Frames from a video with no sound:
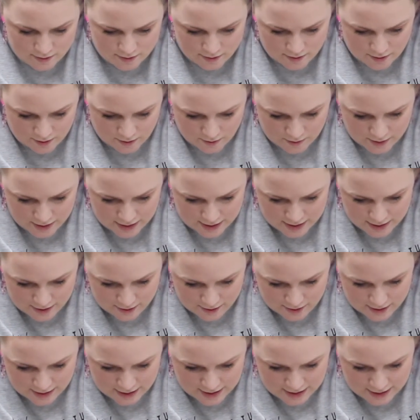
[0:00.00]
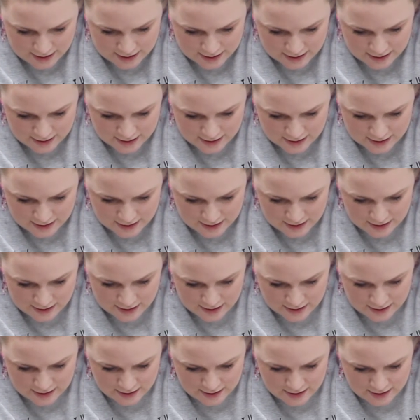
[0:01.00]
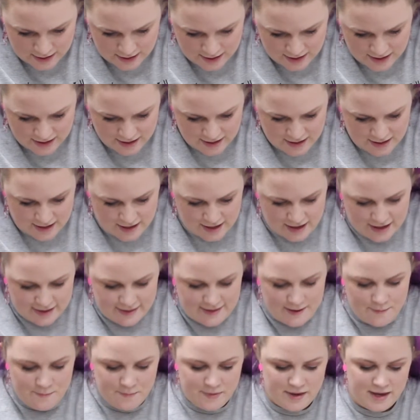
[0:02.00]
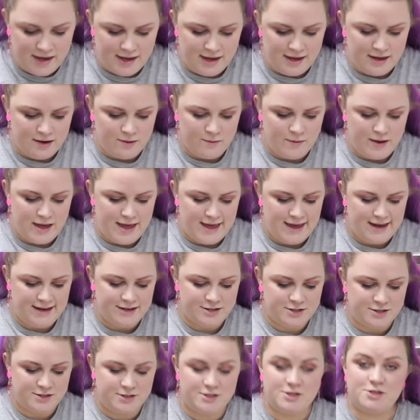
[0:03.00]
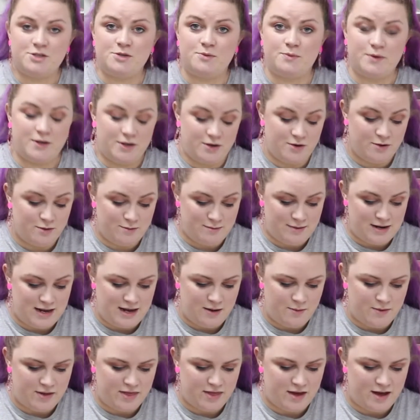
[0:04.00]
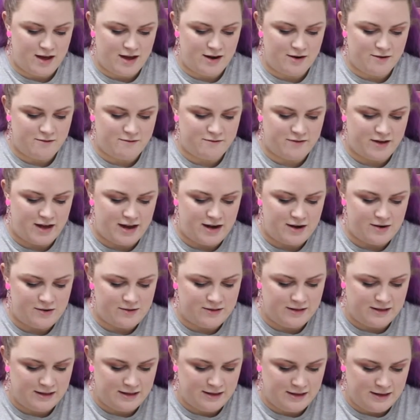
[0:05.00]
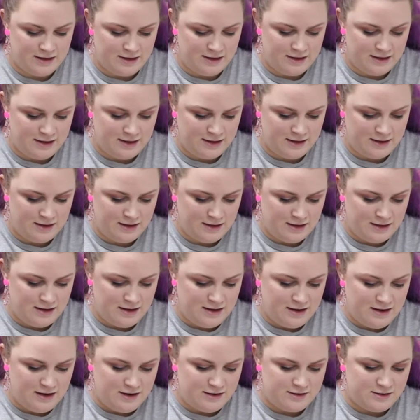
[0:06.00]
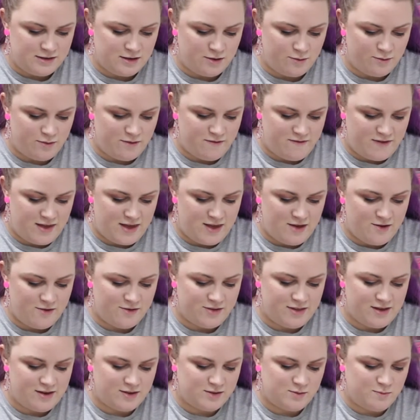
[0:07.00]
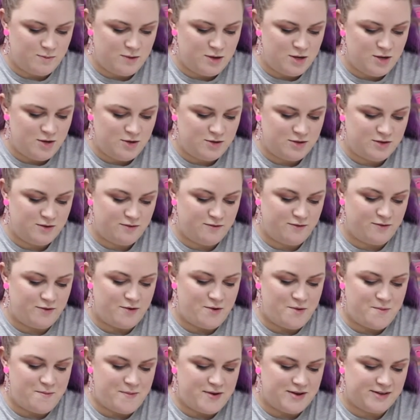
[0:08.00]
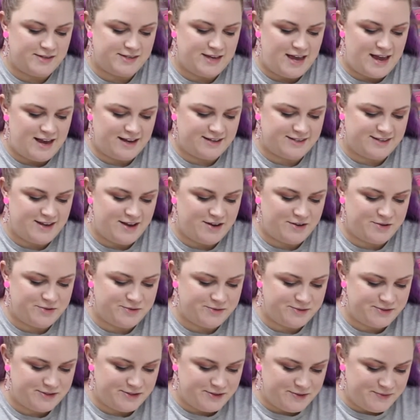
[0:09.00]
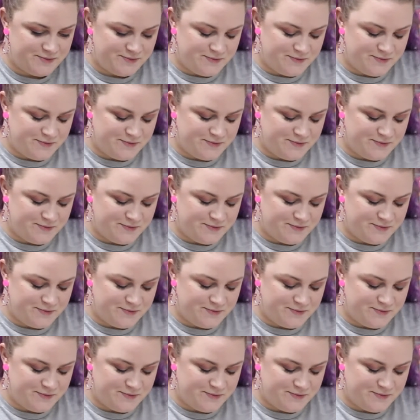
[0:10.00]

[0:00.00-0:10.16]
So head on in and then peel away just as you would normally with iron-on vinyl to reveal those beautiful mosaic circles.